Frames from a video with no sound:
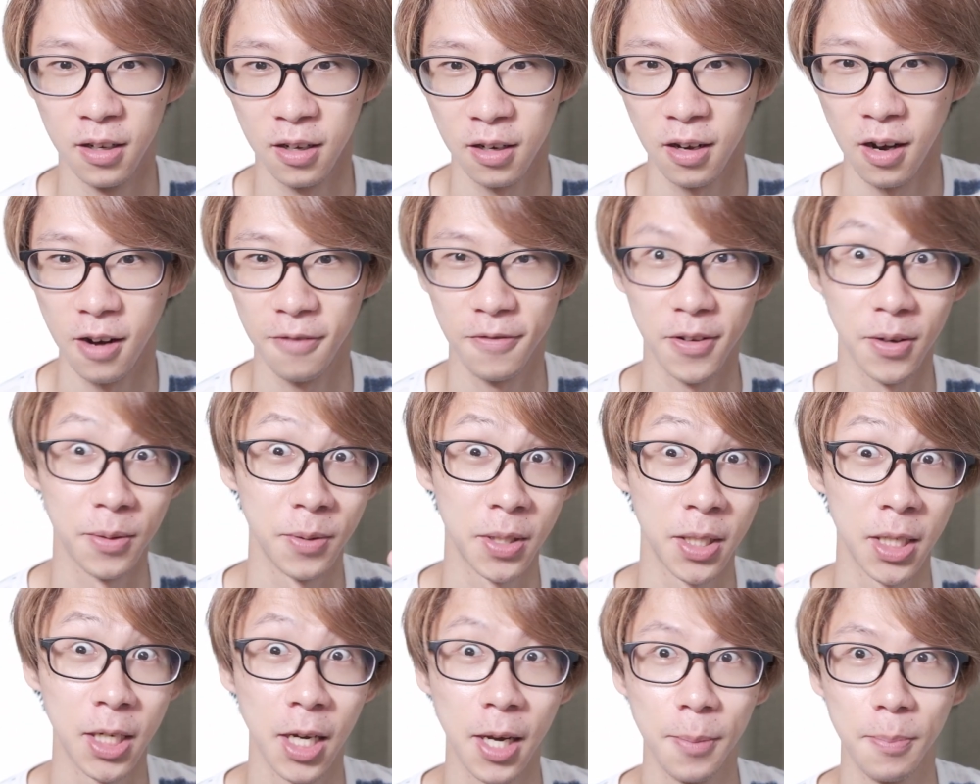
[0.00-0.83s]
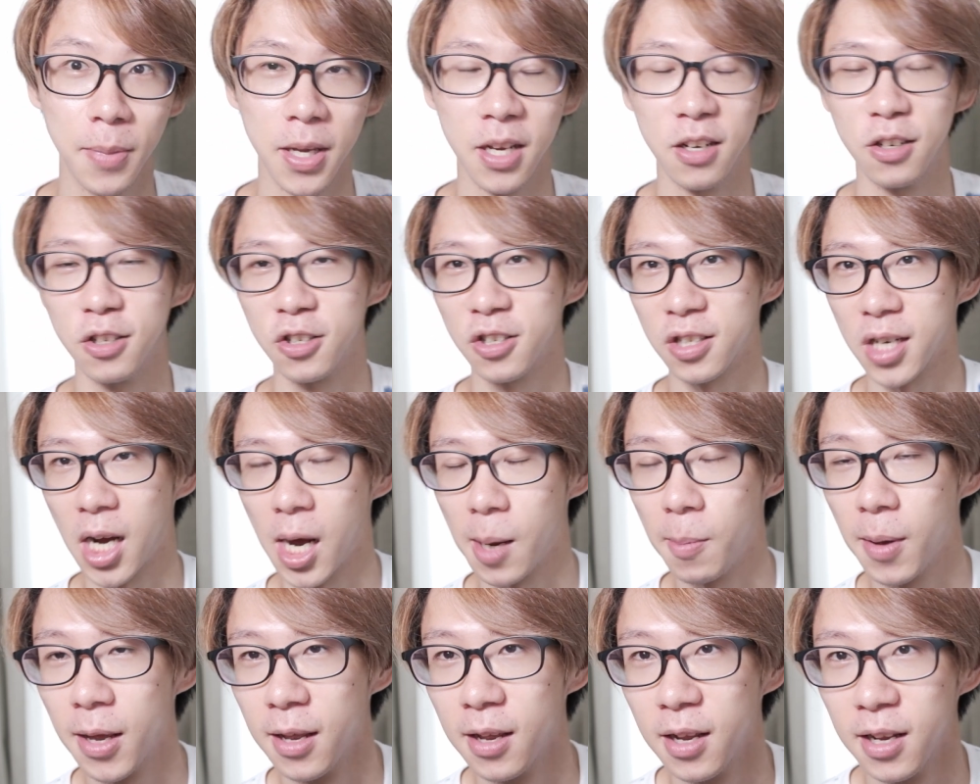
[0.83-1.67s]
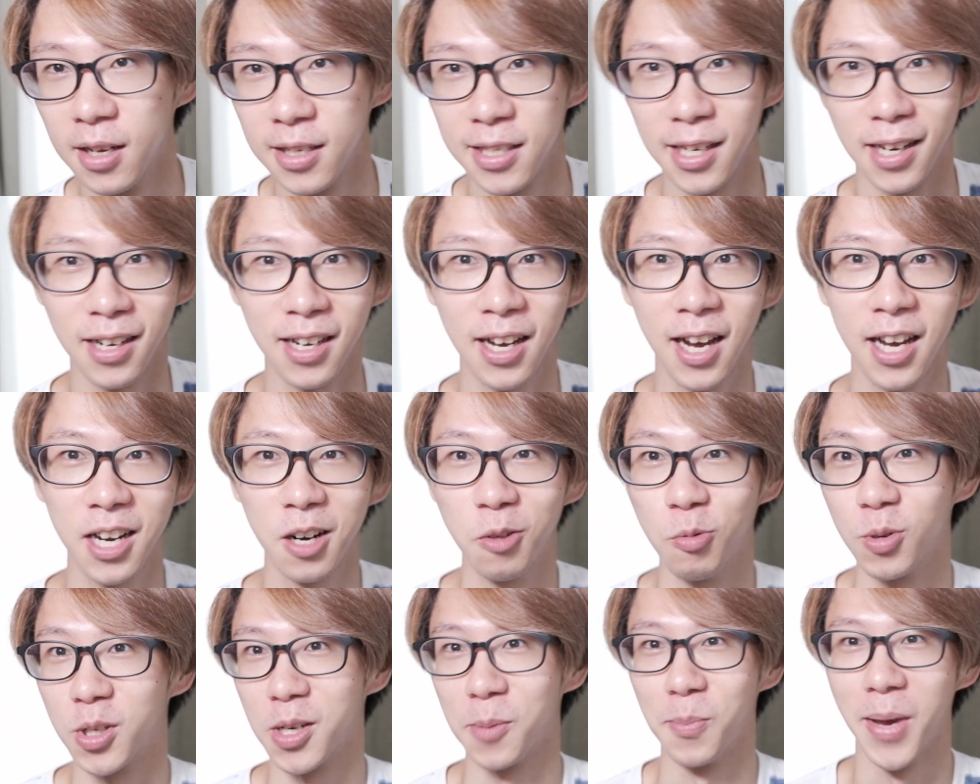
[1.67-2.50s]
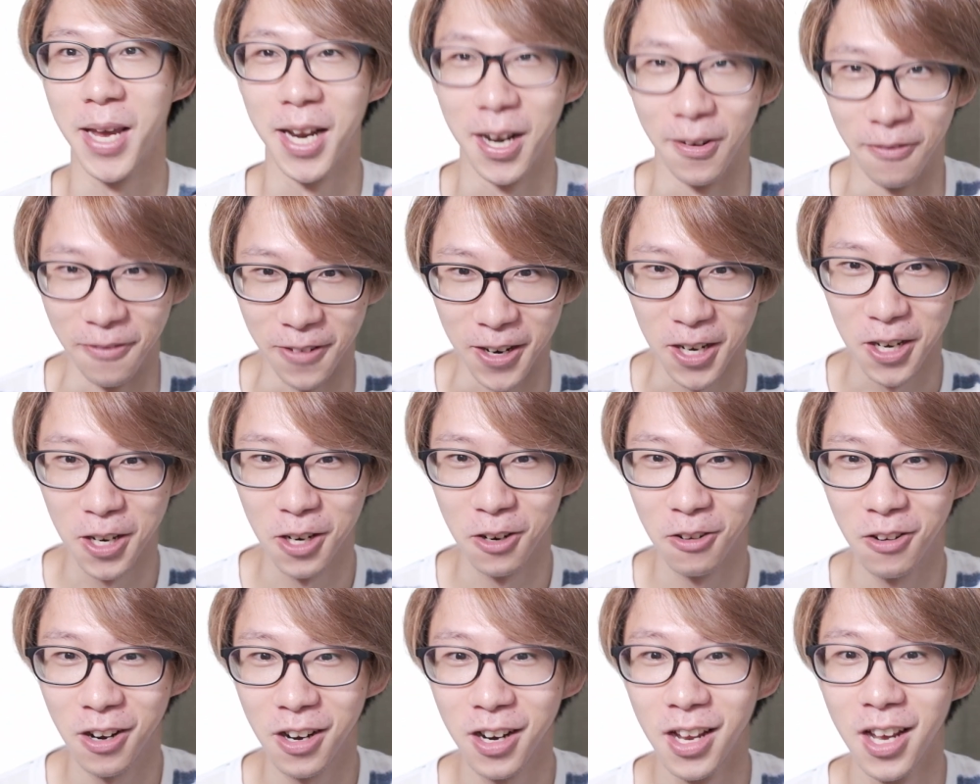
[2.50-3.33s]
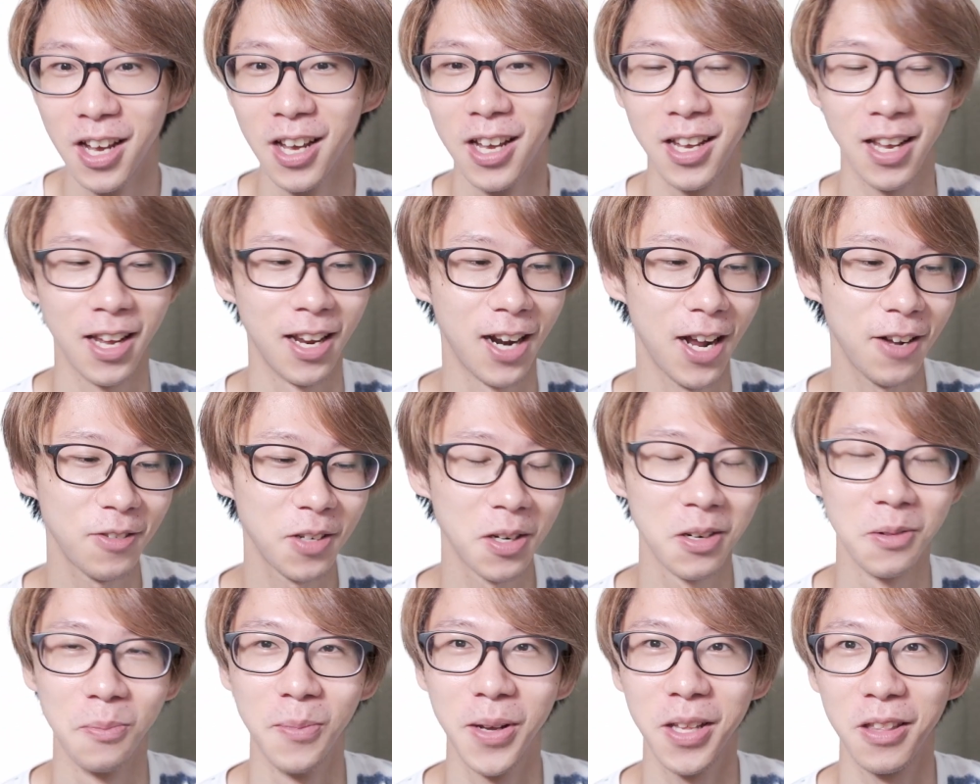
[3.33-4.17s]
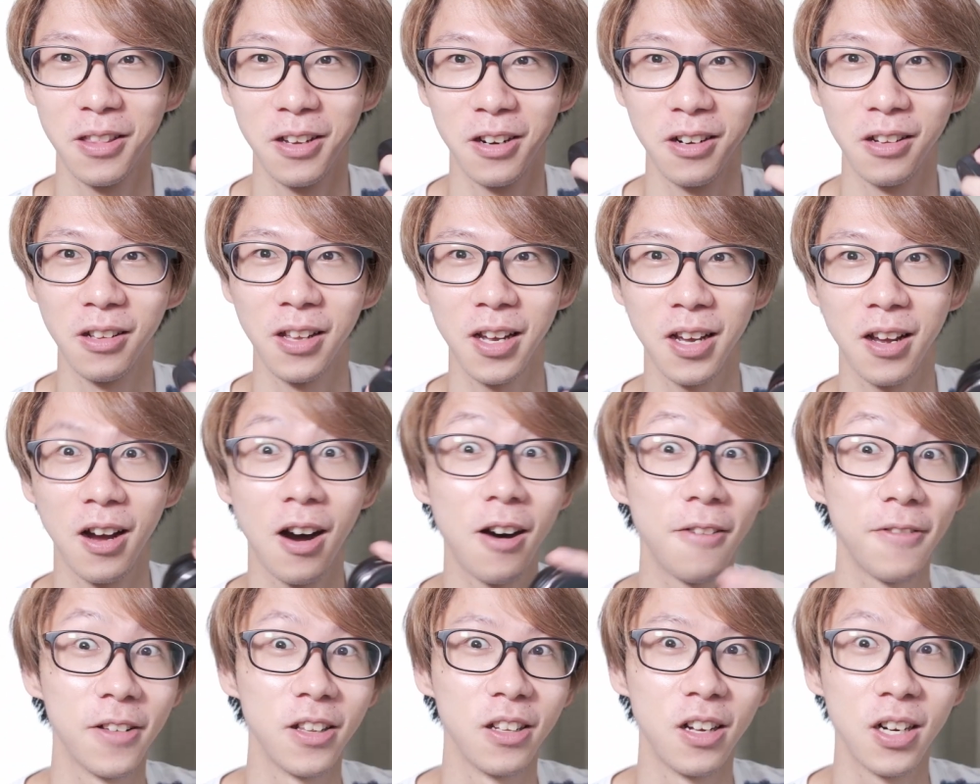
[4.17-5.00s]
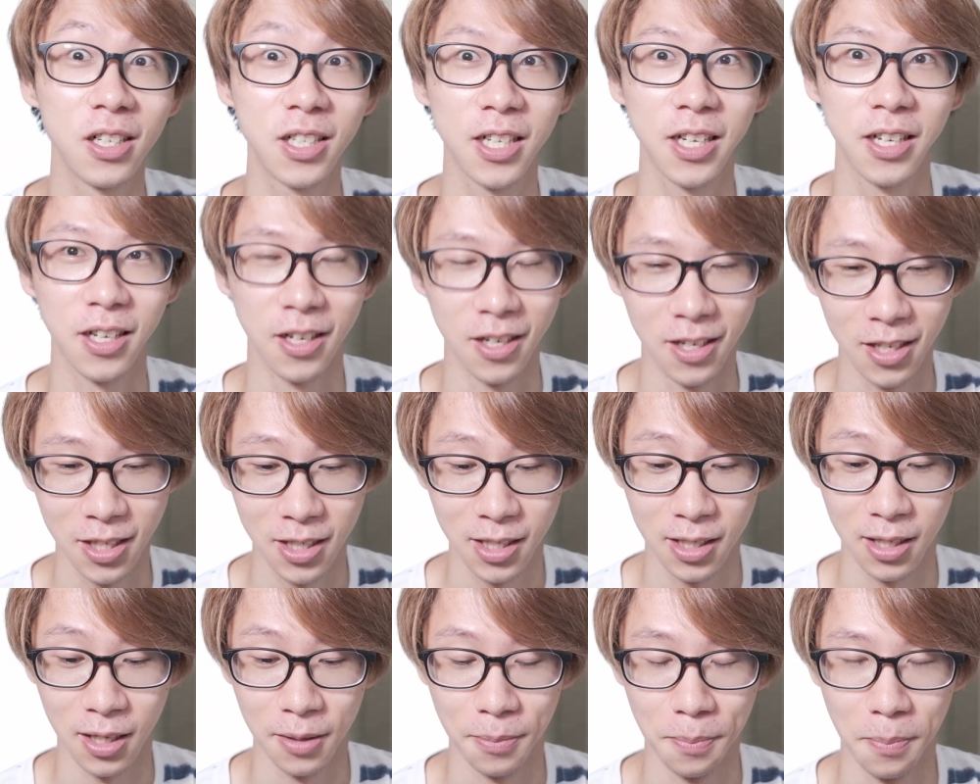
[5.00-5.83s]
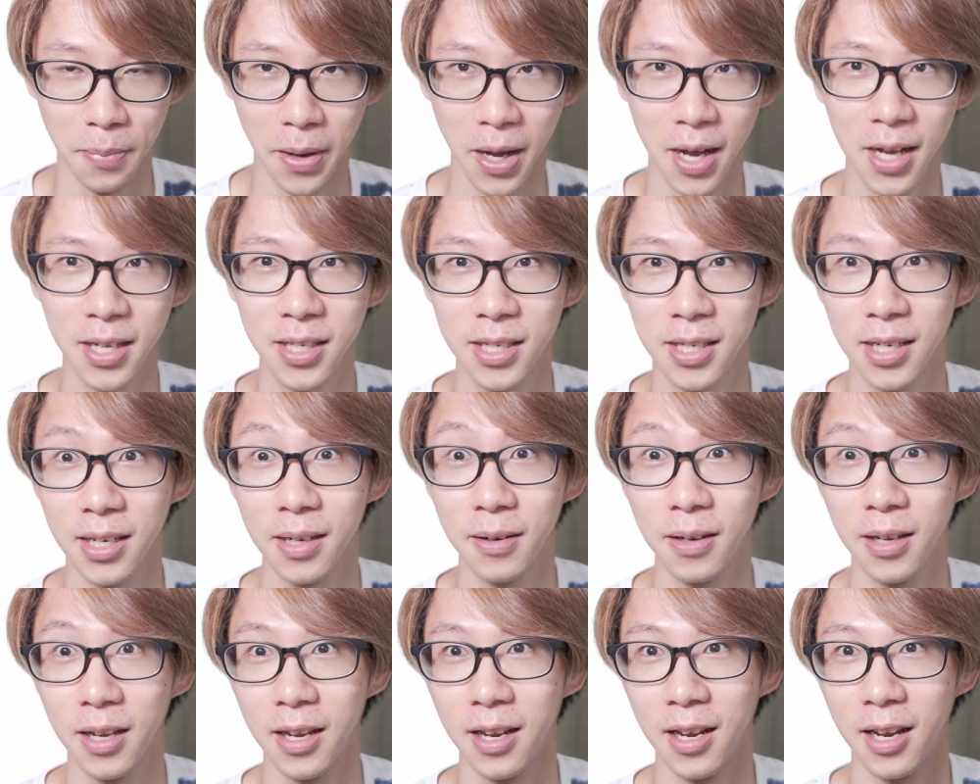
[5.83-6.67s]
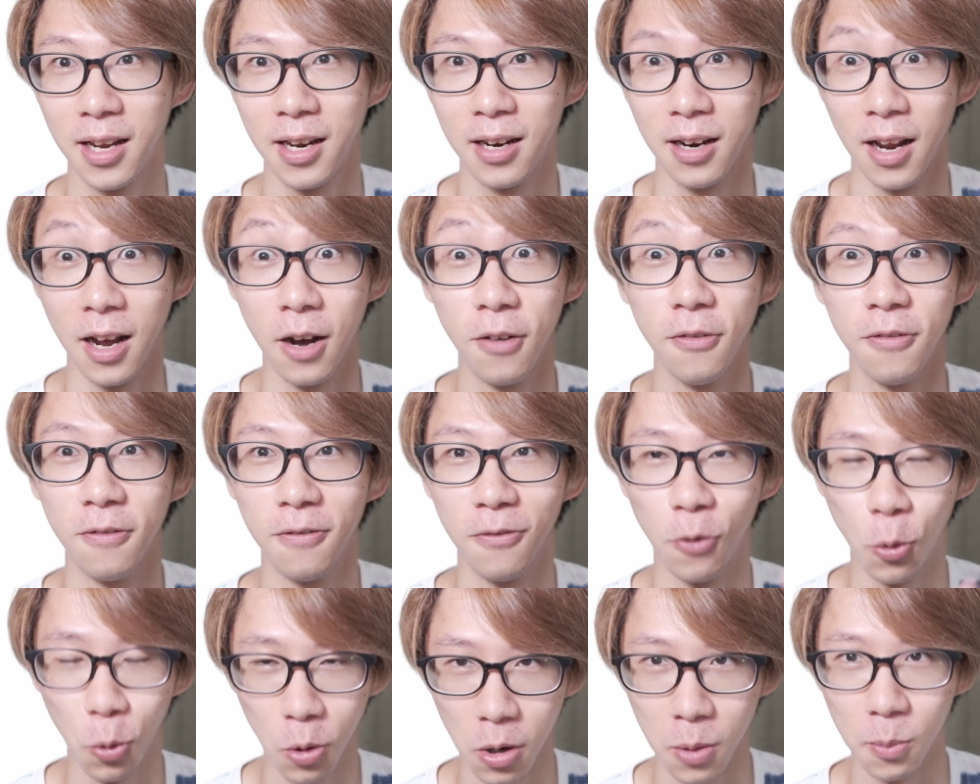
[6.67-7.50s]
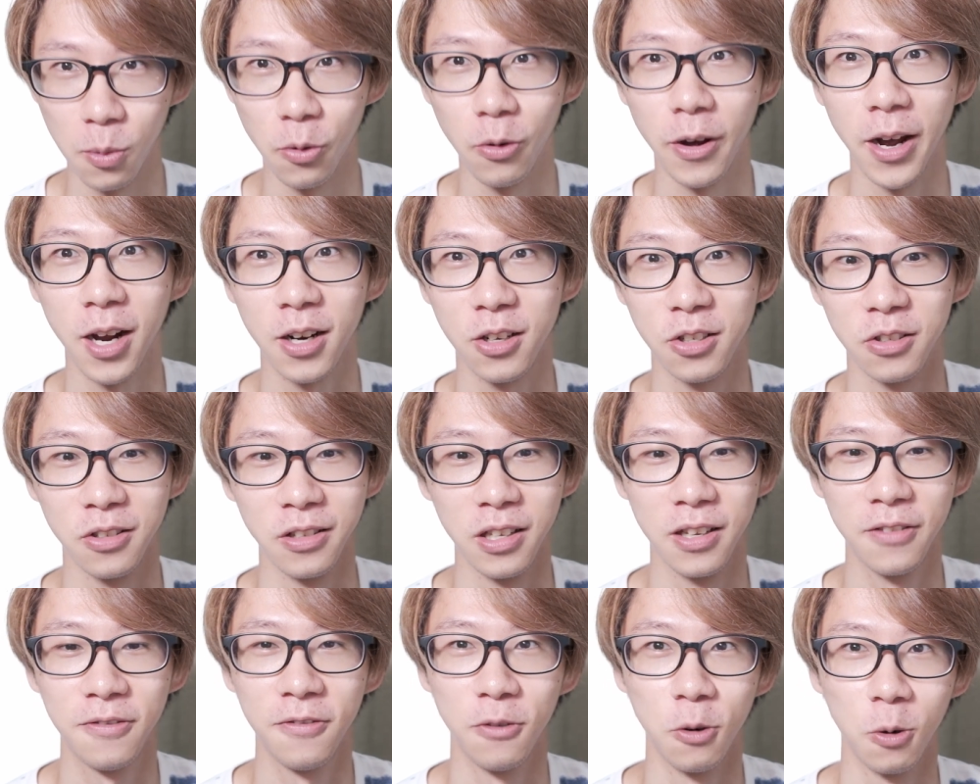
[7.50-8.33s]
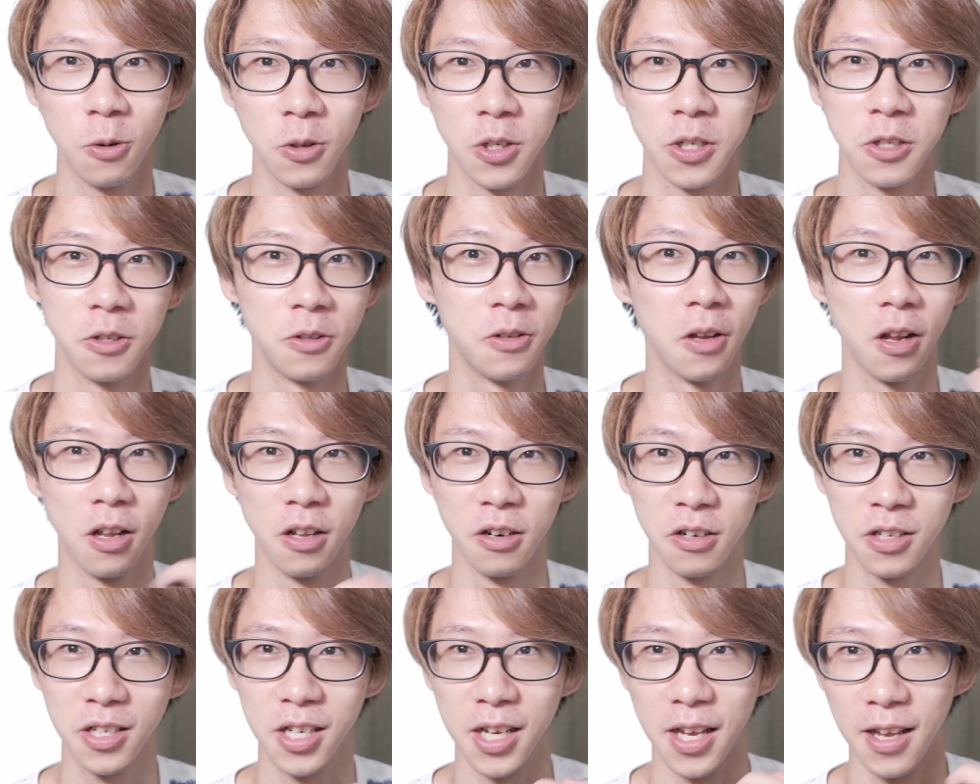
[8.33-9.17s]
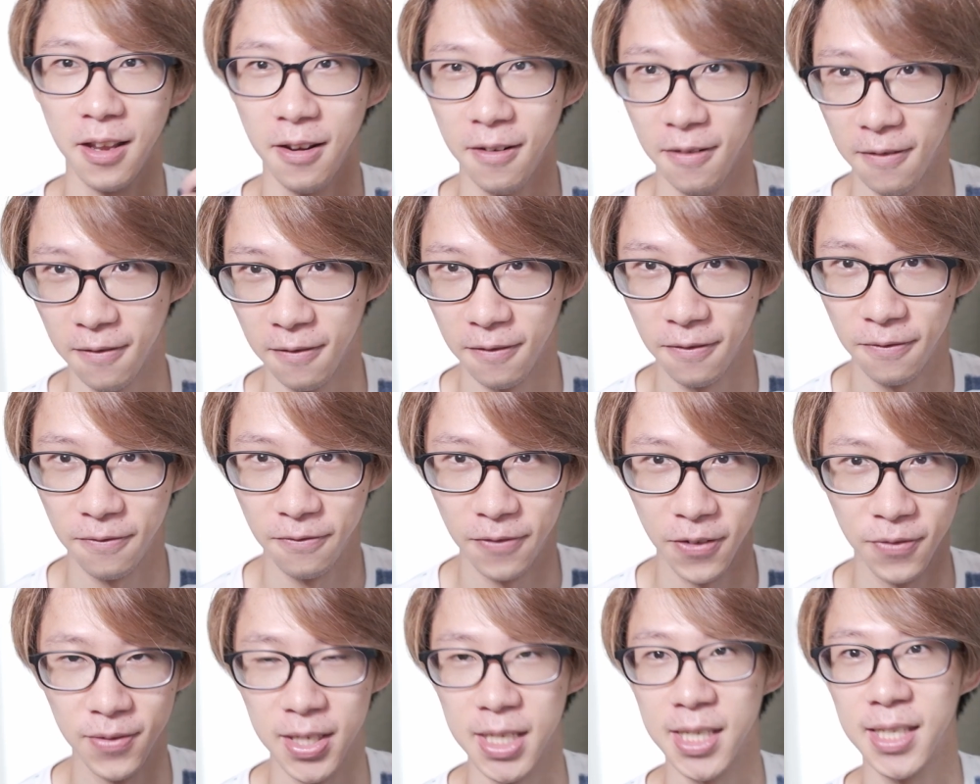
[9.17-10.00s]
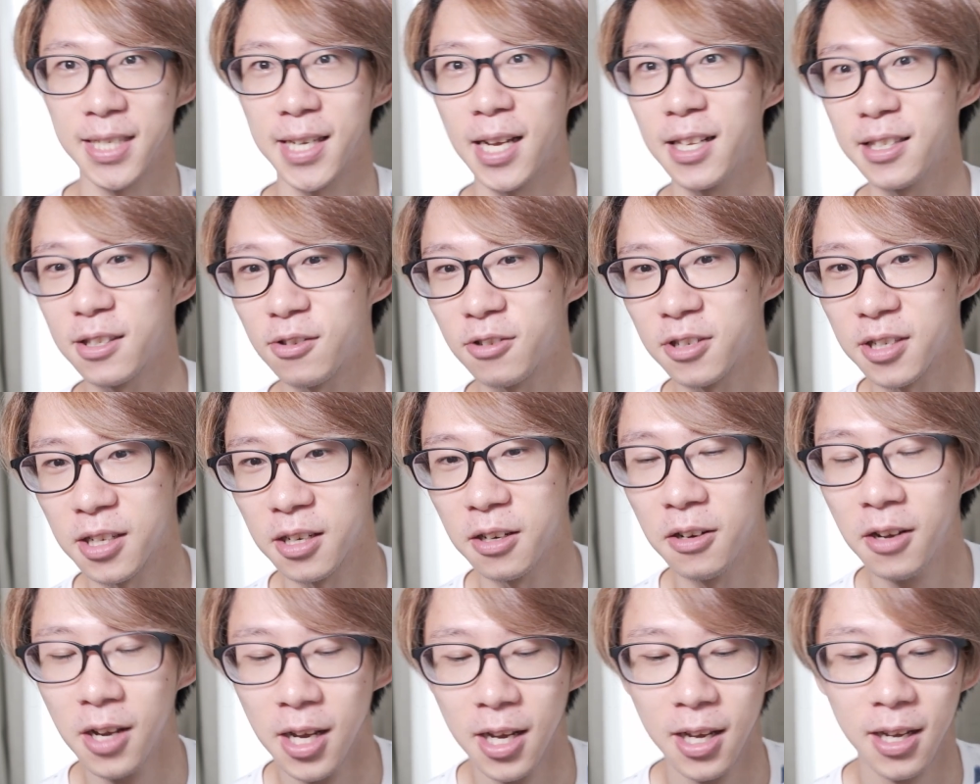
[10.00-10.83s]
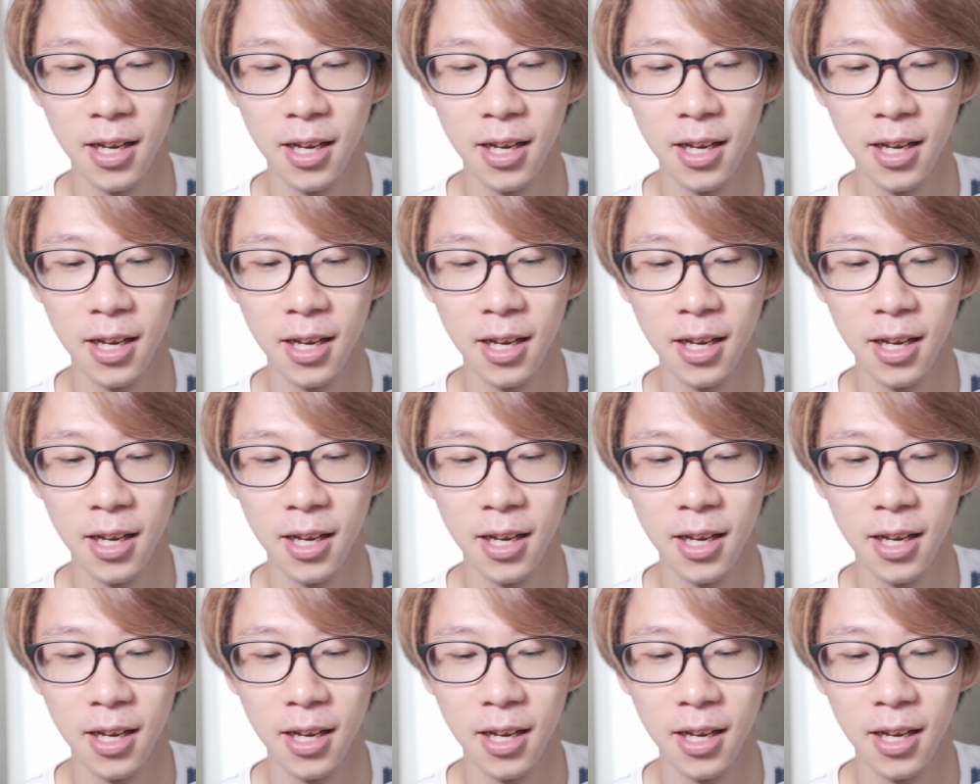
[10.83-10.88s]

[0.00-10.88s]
coffees being shop Takaido, which I made a video on, and I have to admit their coffee latte is the best and affordable actually for $2.50 or so.